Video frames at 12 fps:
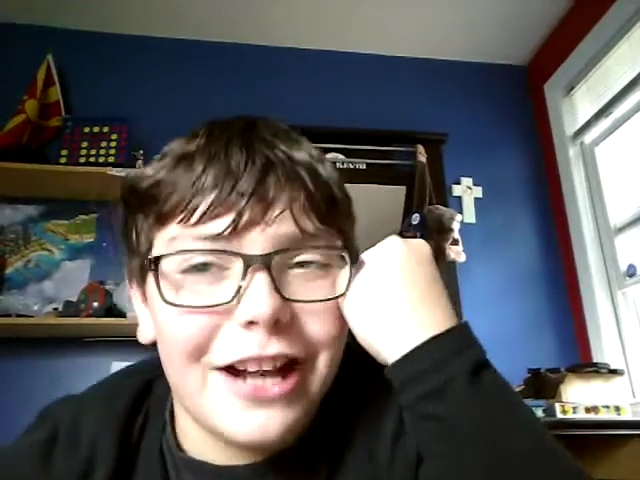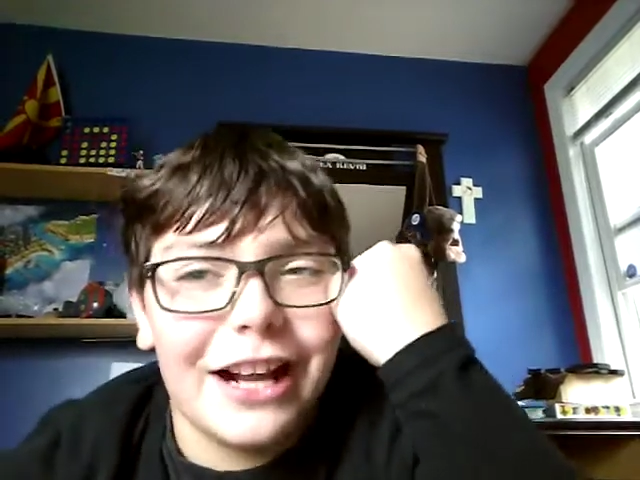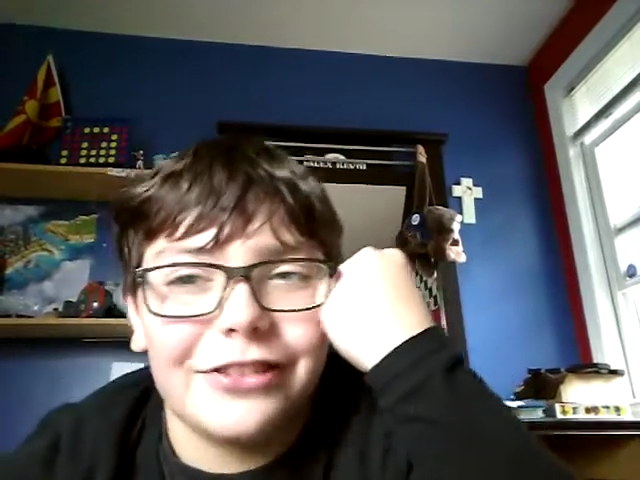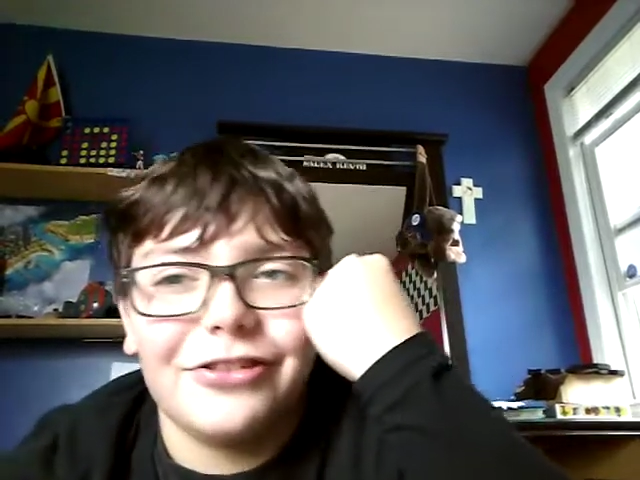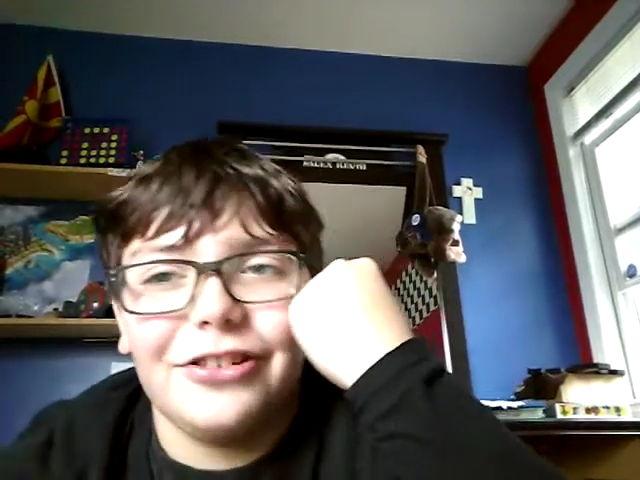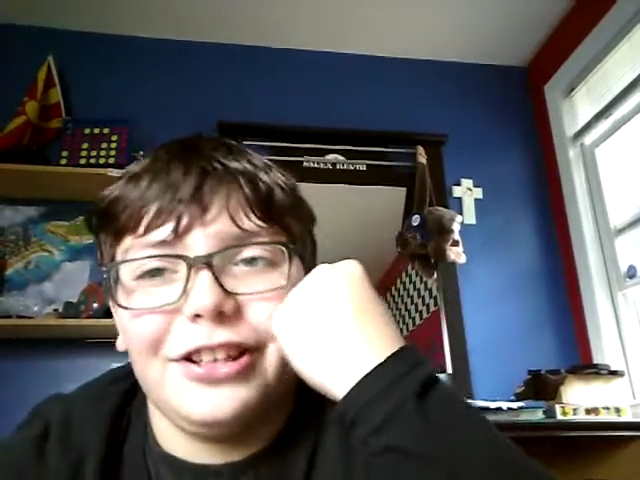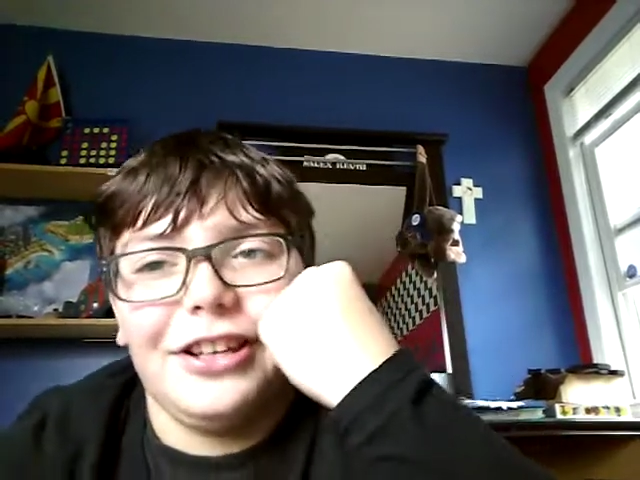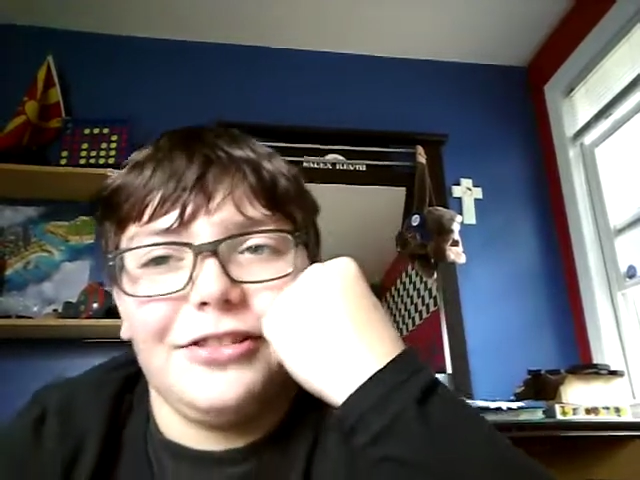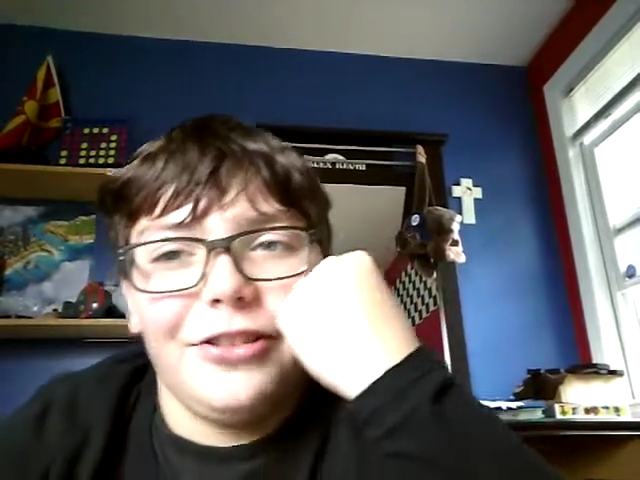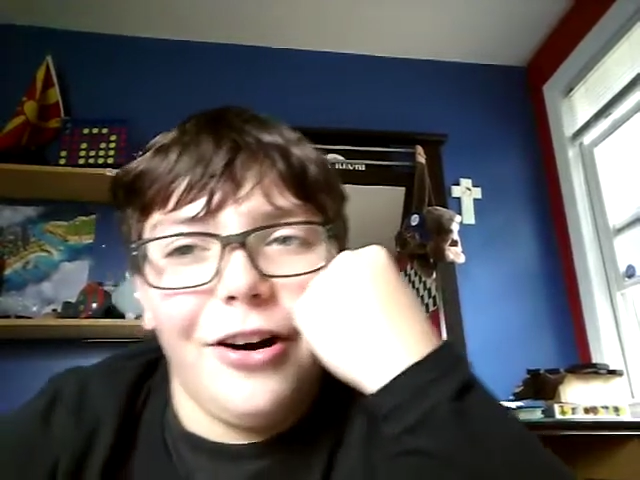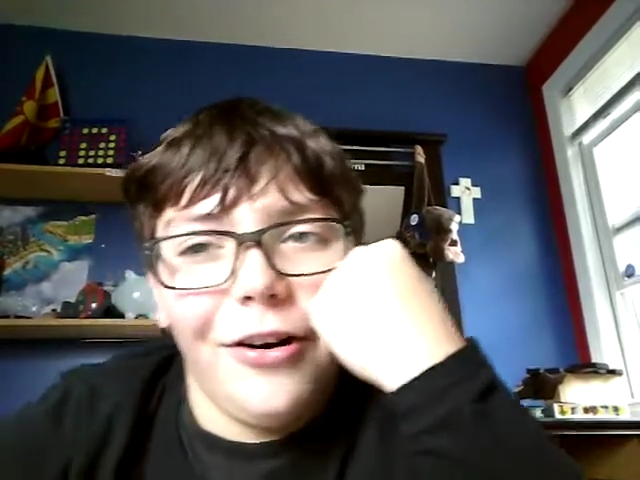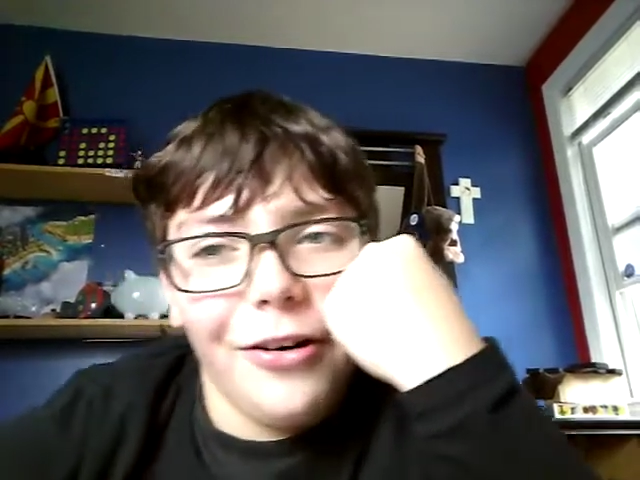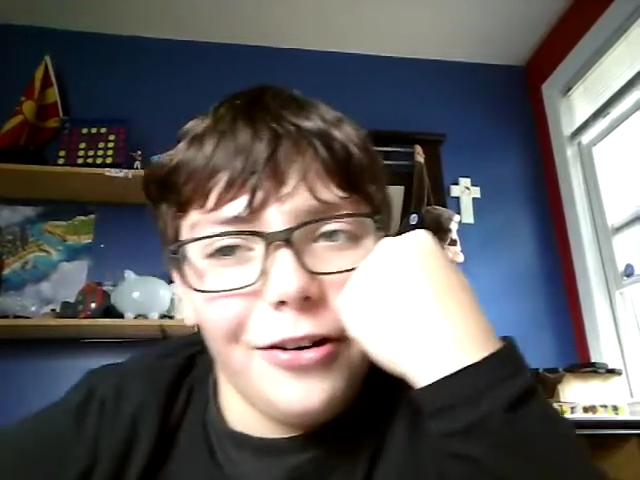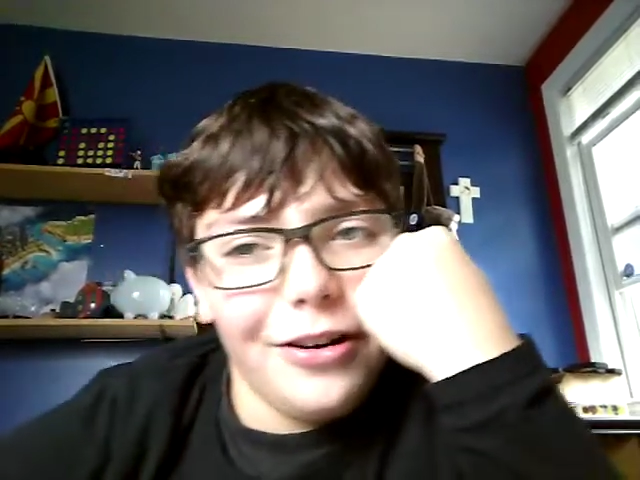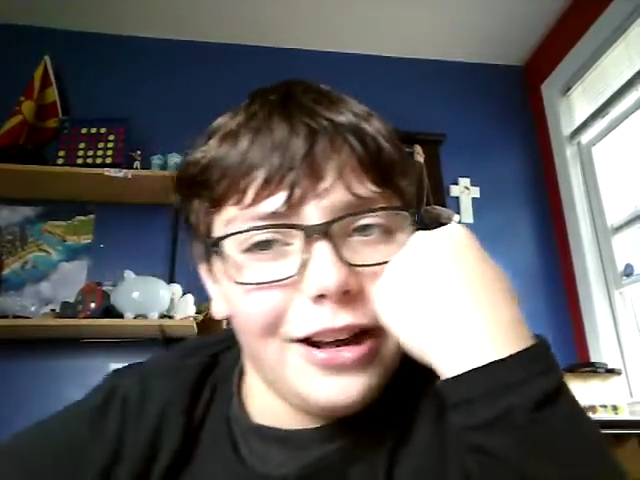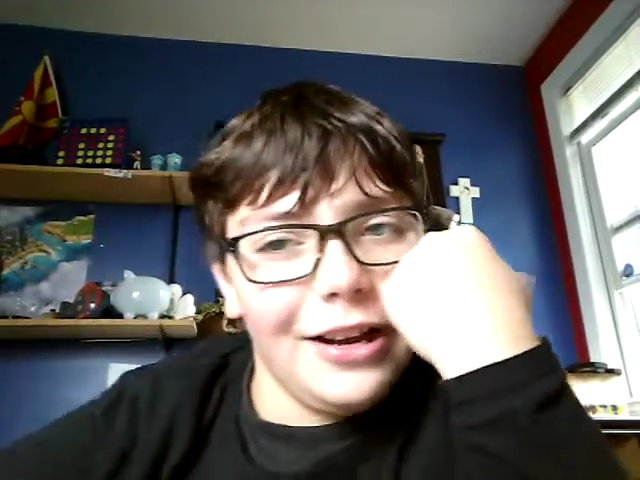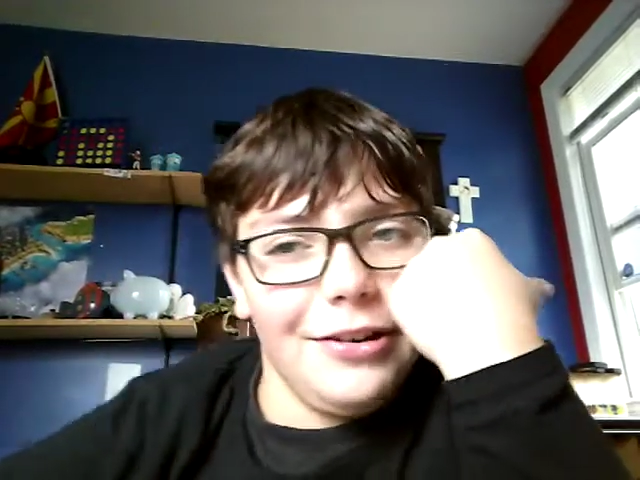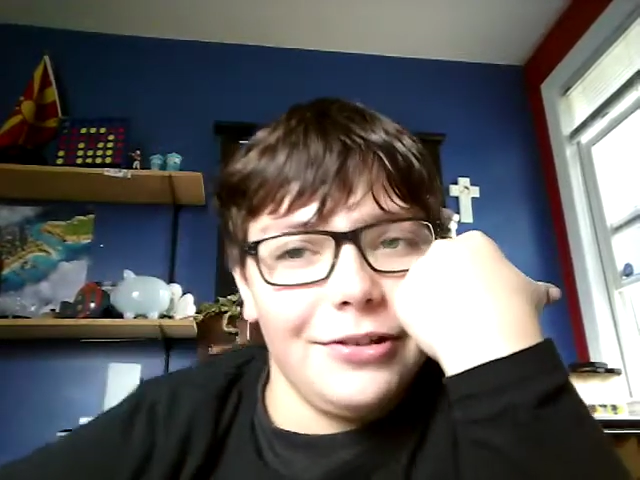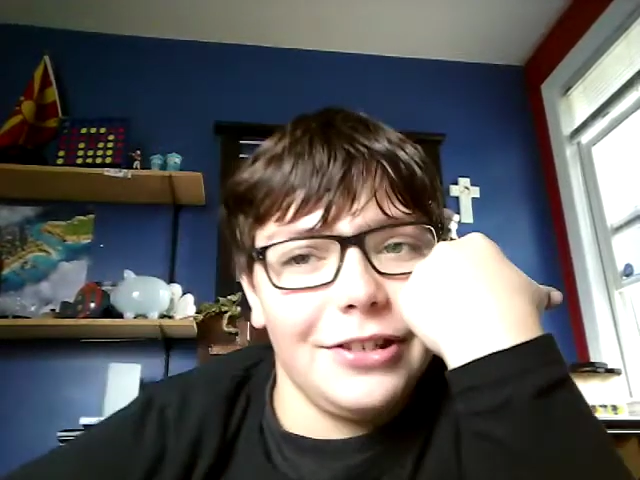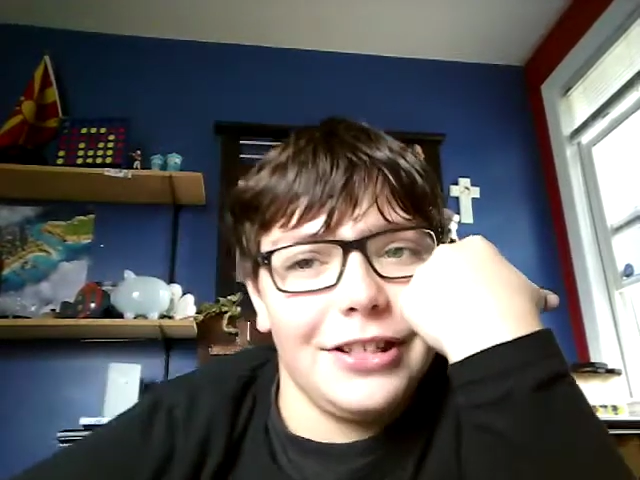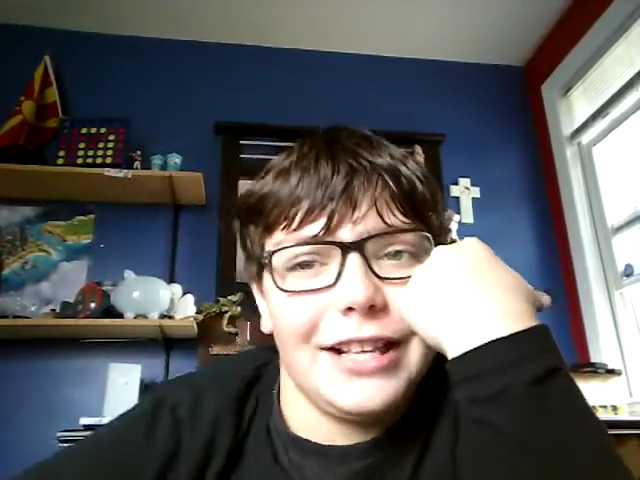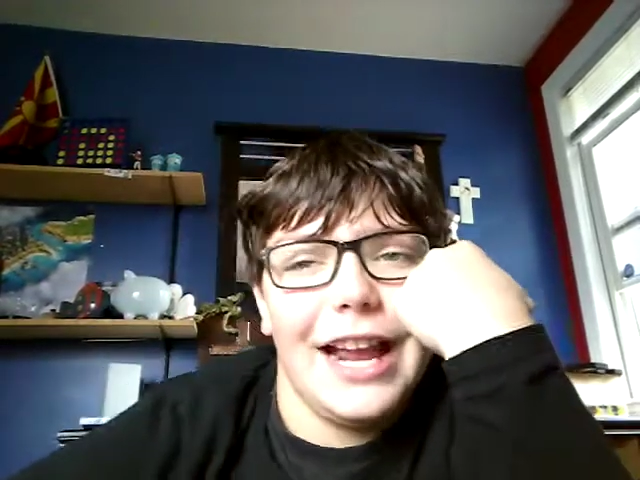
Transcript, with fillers: actually a doll. I was just